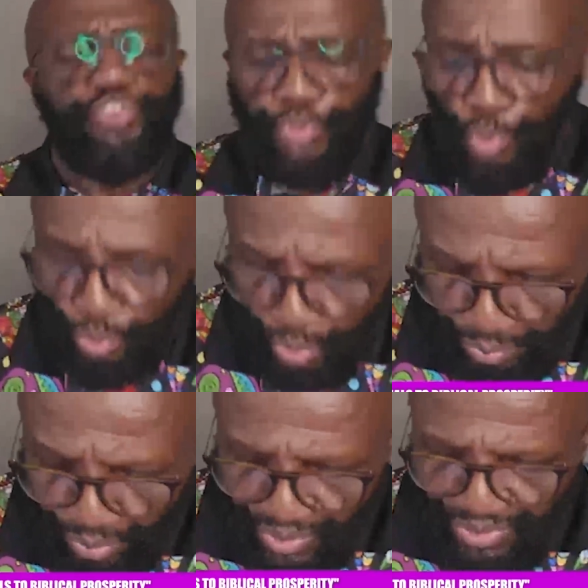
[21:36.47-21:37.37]

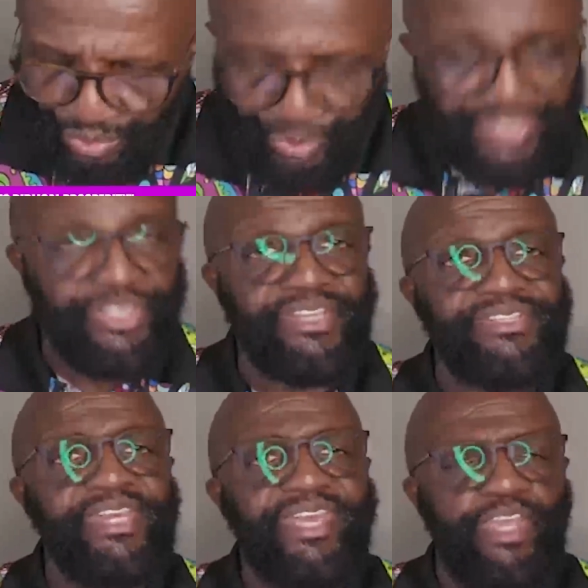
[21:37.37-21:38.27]
durable
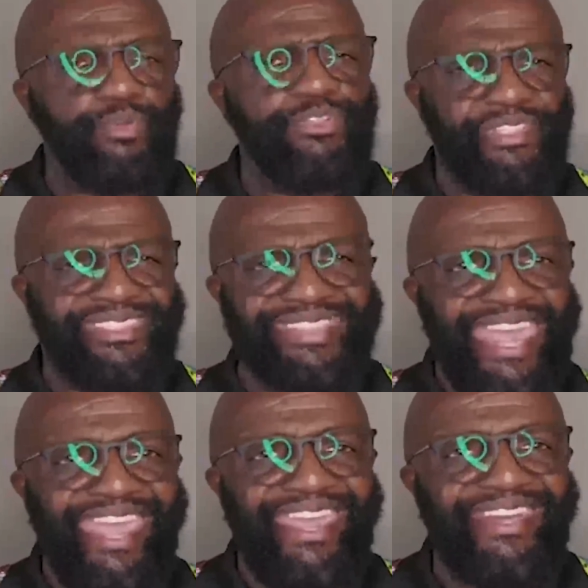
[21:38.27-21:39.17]
riches. It will
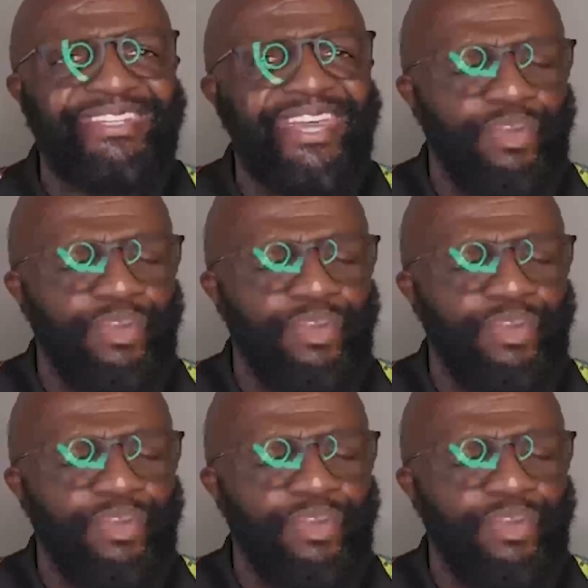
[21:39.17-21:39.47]
sustain,